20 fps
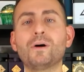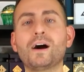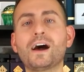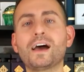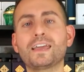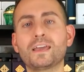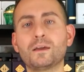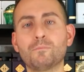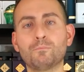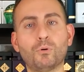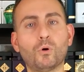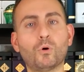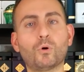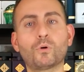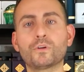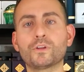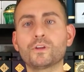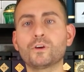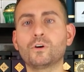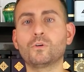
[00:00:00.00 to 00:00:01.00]
by
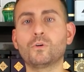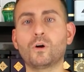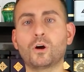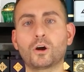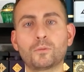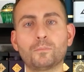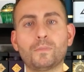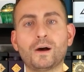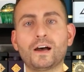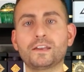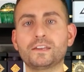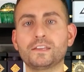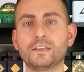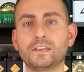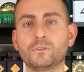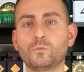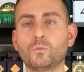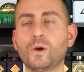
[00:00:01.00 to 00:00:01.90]
Emporio Armani.